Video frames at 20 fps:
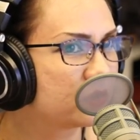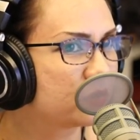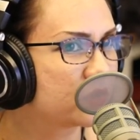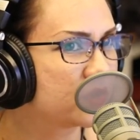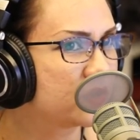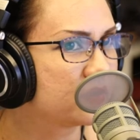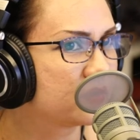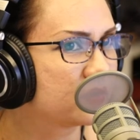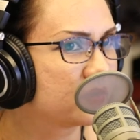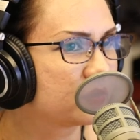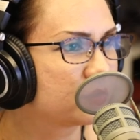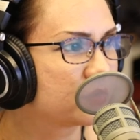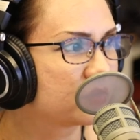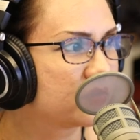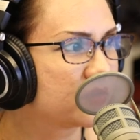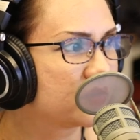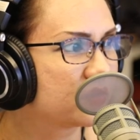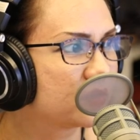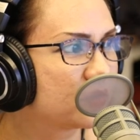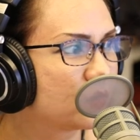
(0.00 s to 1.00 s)
rising prices,
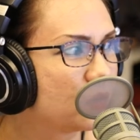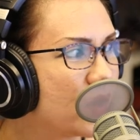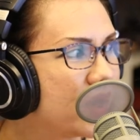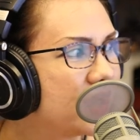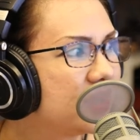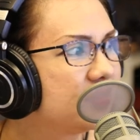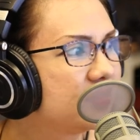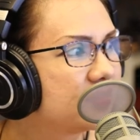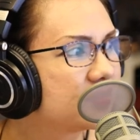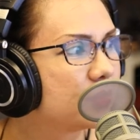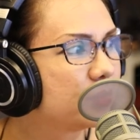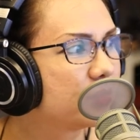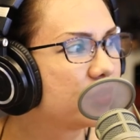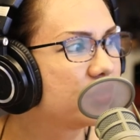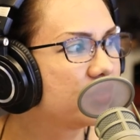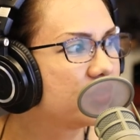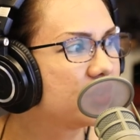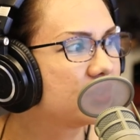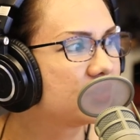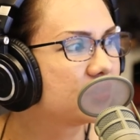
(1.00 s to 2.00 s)
Professor? Why
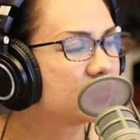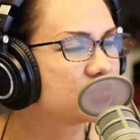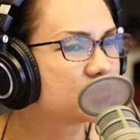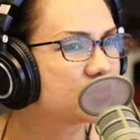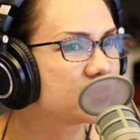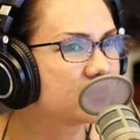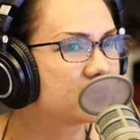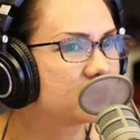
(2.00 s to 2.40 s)
some things